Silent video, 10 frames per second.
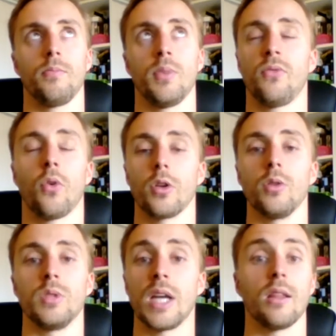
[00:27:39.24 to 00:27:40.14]
before
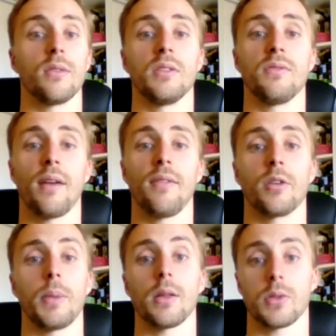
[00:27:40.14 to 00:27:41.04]
you deadlifted
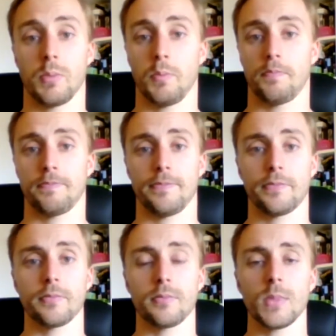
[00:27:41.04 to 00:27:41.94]
500 pounds,
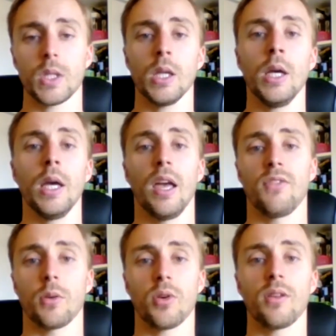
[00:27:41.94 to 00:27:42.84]
if
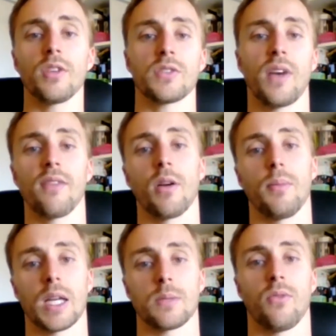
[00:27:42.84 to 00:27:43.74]
your previous 5 rep
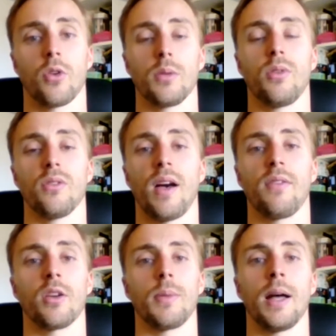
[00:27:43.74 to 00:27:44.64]
max before you pulled
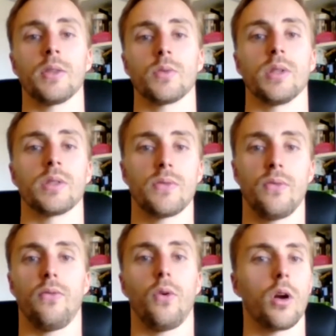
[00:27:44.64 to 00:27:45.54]
500 pounds
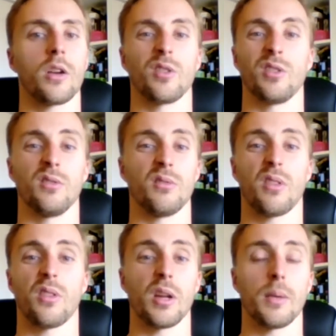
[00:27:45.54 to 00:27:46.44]
was
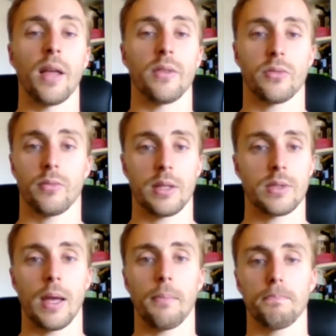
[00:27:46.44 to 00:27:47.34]
430 pounds, let's
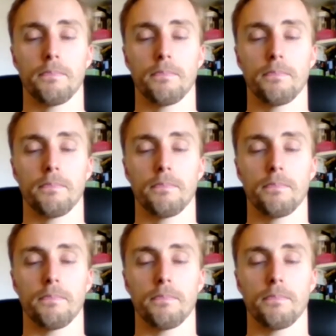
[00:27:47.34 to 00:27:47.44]
say,